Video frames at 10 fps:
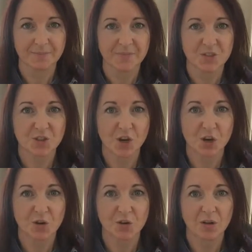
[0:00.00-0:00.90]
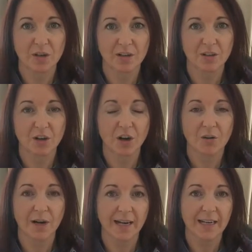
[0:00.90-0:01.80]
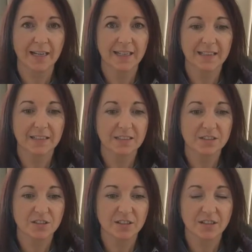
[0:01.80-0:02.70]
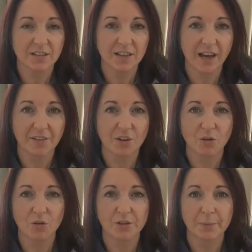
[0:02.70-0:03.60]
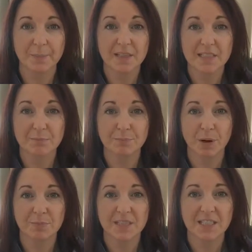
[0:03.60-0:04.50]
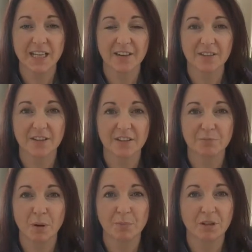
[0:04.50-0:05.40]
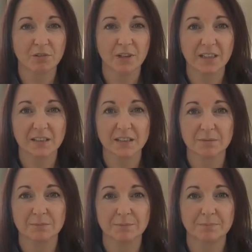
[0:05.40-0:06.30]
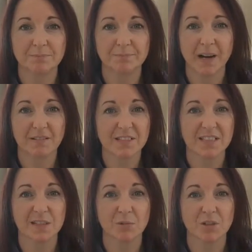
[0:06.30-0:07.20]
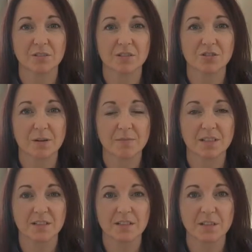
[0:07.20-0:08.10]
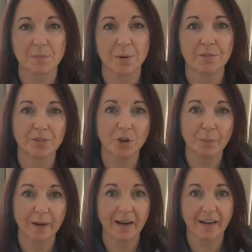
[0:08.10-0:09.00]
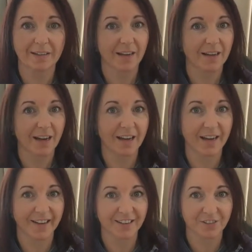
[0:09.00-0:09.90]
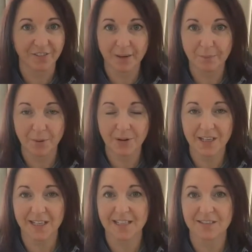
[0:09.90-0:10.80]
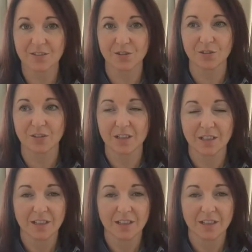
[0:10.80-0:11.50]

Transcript: So go and gather all your bits and bobs together. You've probably got random paracetamol and strepsils at the bottom of your bag, like I had, or in pockets, or